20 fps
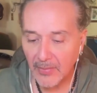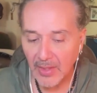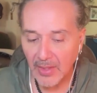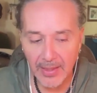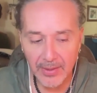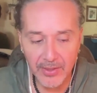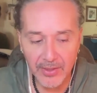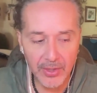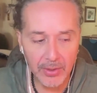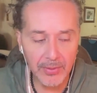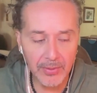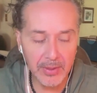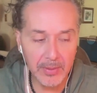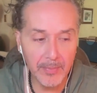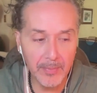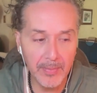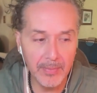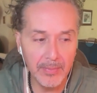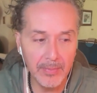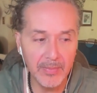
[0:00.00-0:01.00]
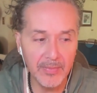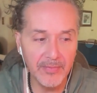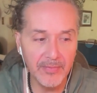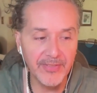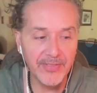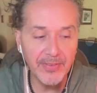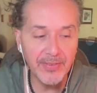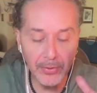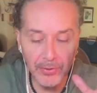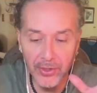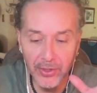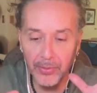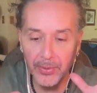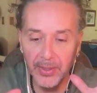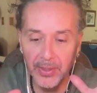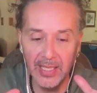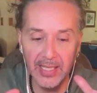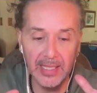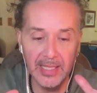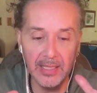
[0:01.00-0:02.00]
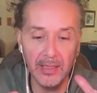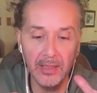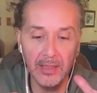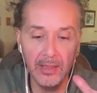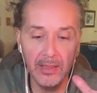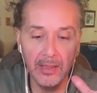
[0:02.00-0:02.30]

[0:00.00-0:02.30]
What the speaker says: And so they're filtering it